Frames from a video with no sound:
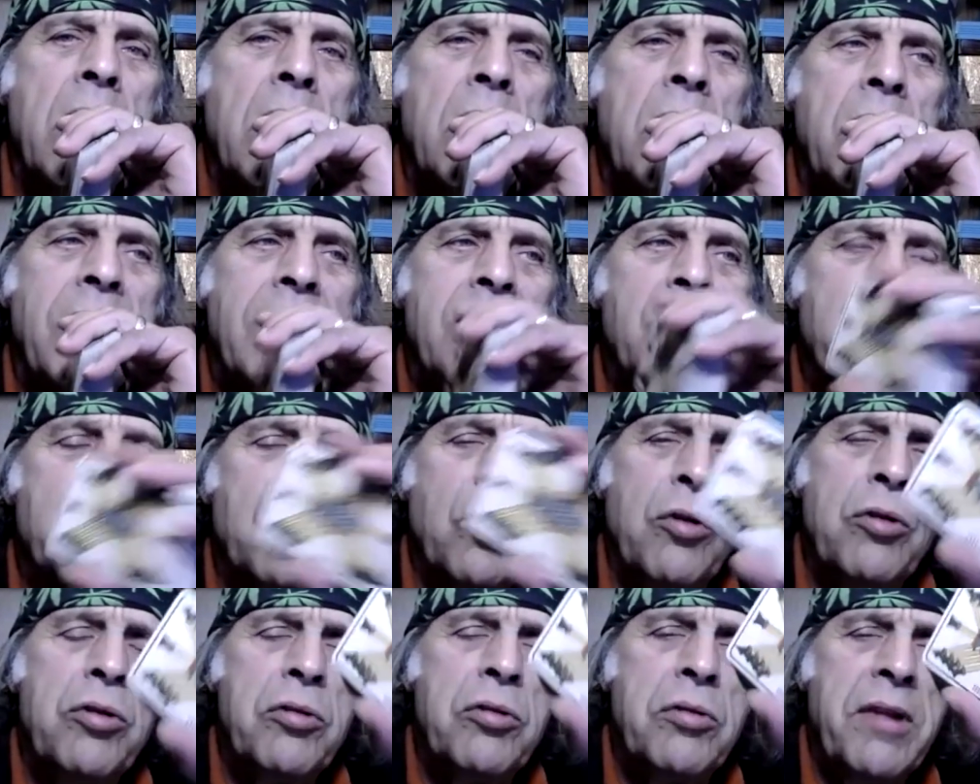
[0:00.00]
that
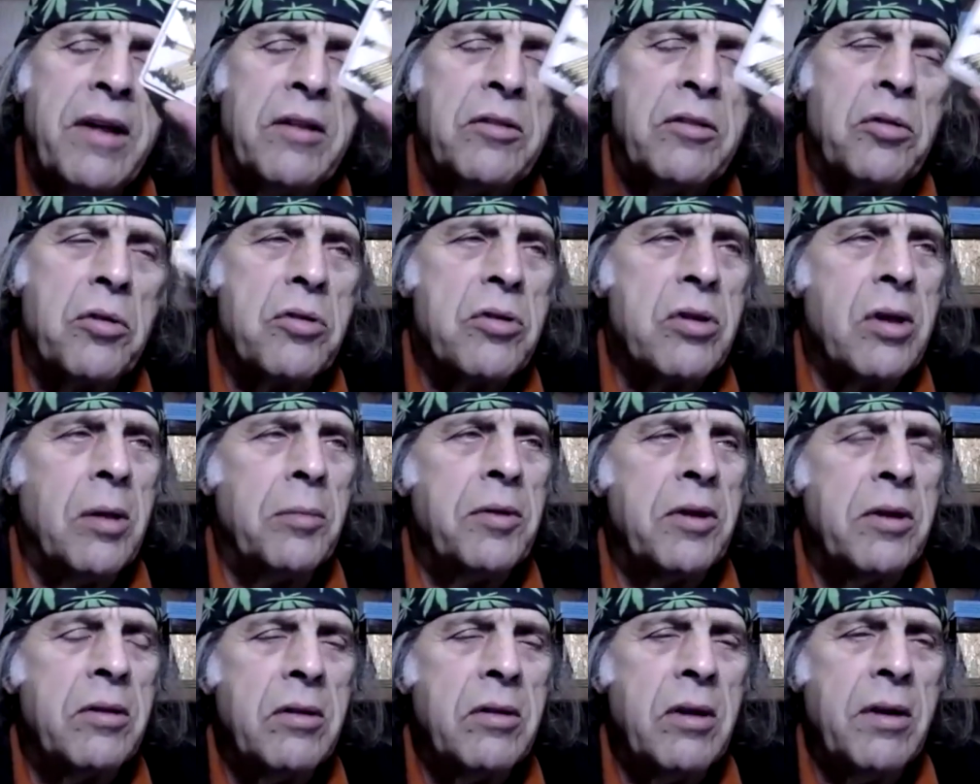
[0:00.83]
shows you that there's
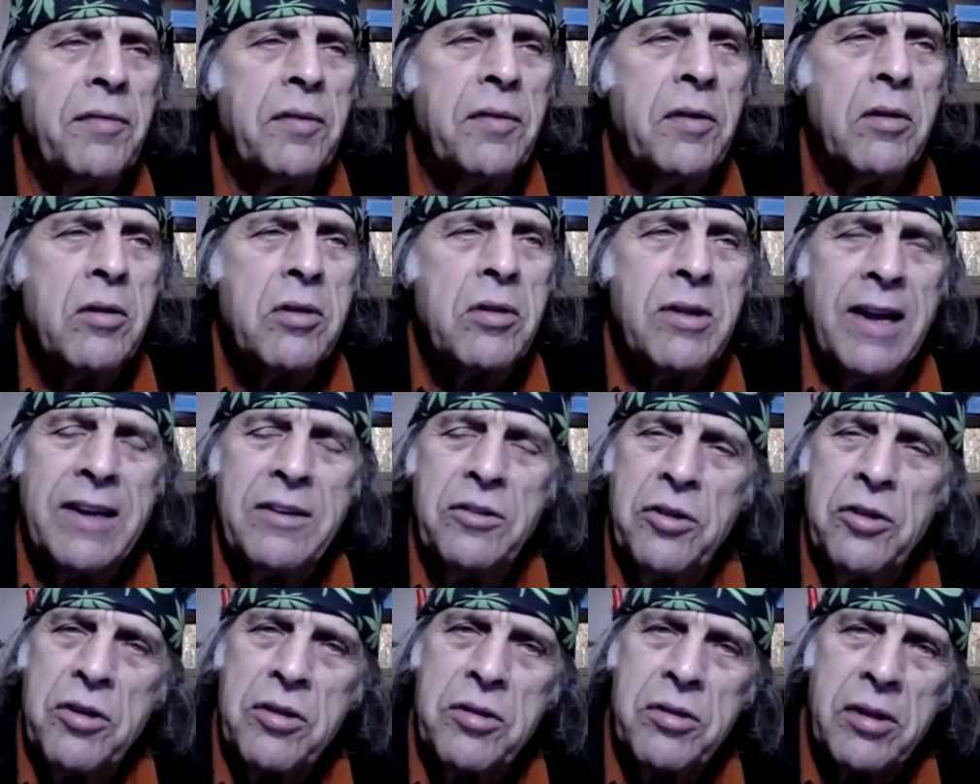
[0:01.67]
something different. It's not
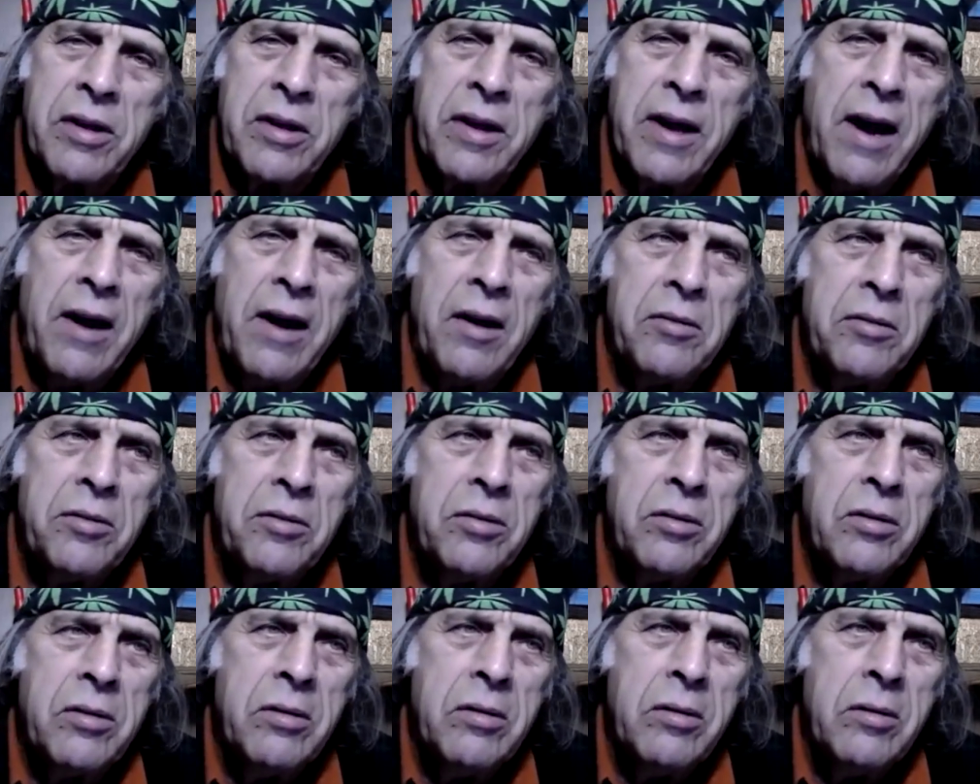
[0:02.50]
just the
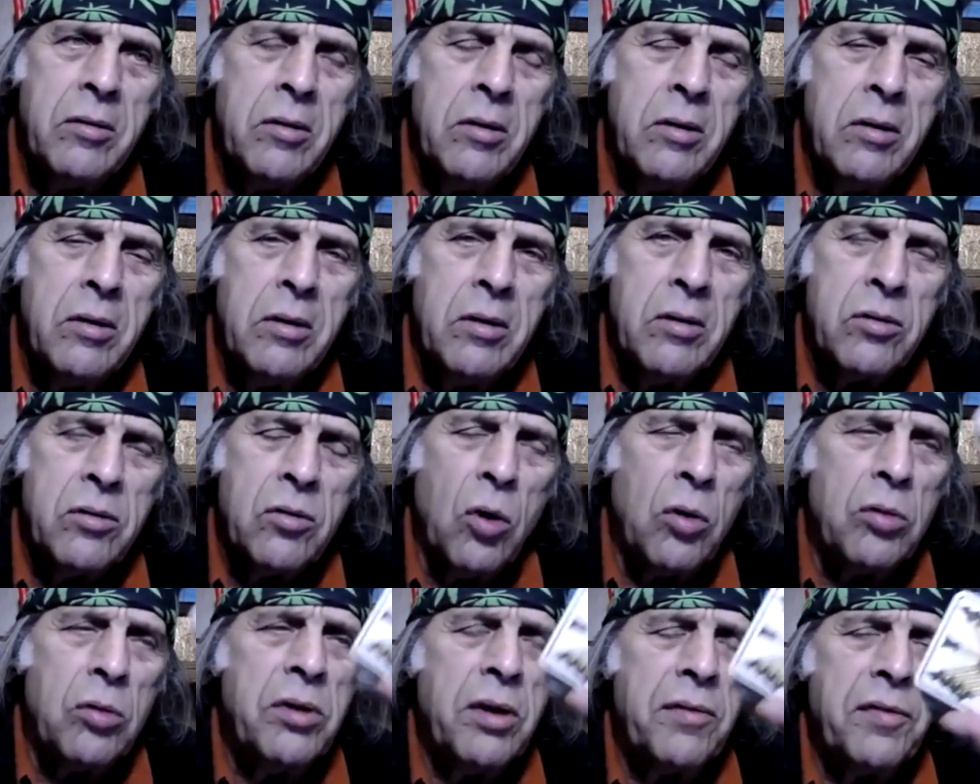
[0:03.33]
cards. It's a
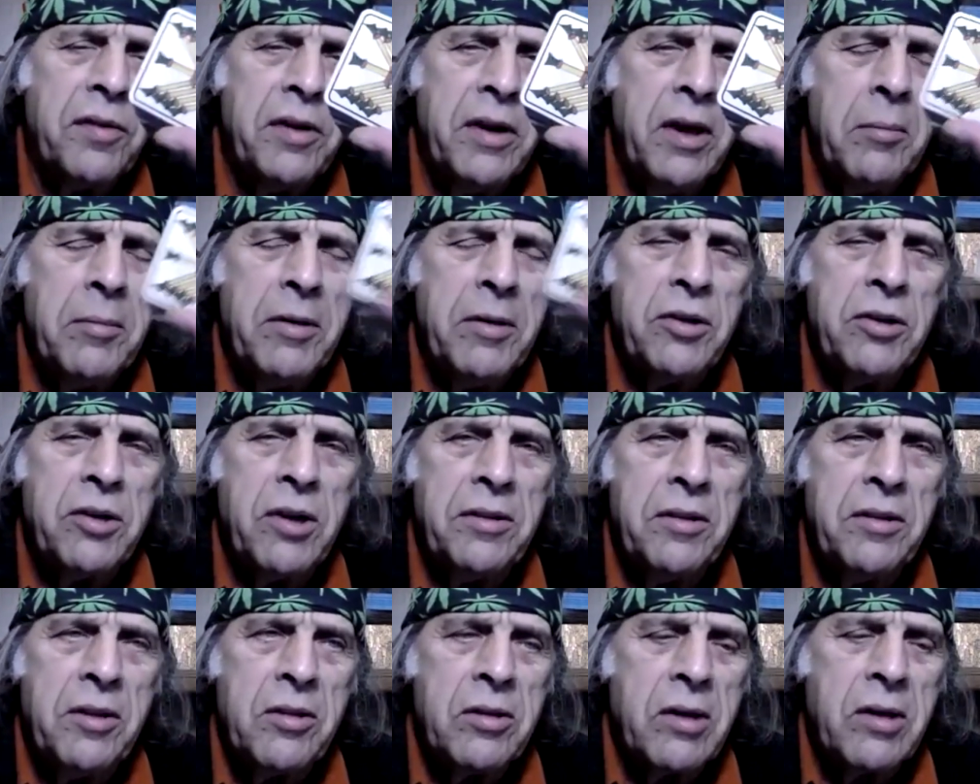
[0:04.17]
whole different image on
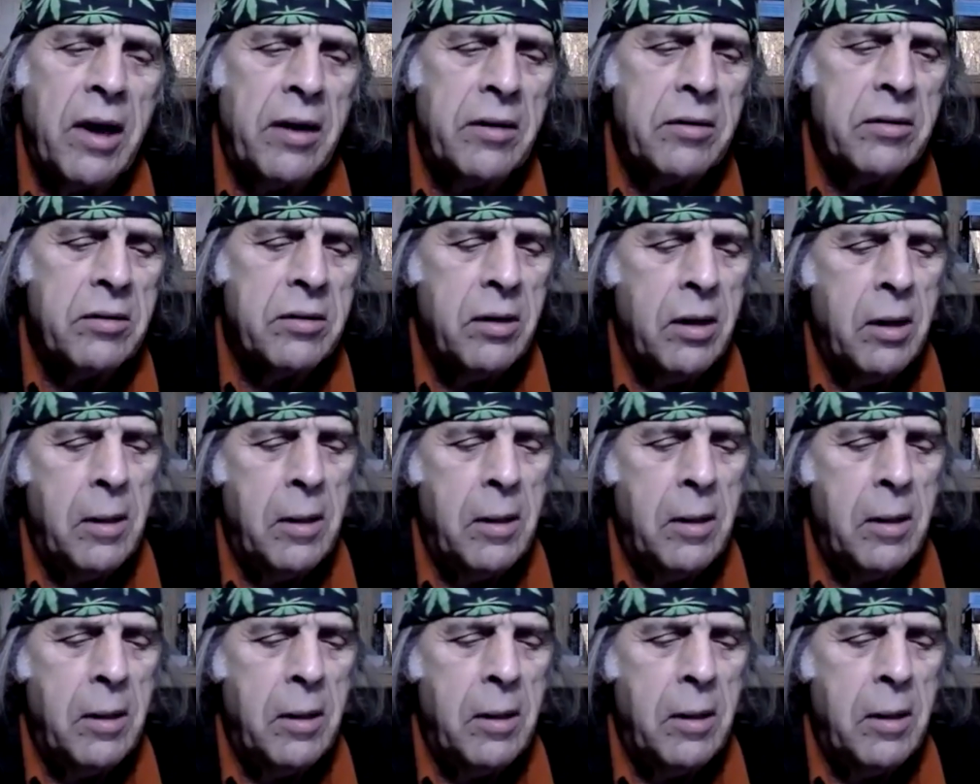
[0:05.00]
these cards.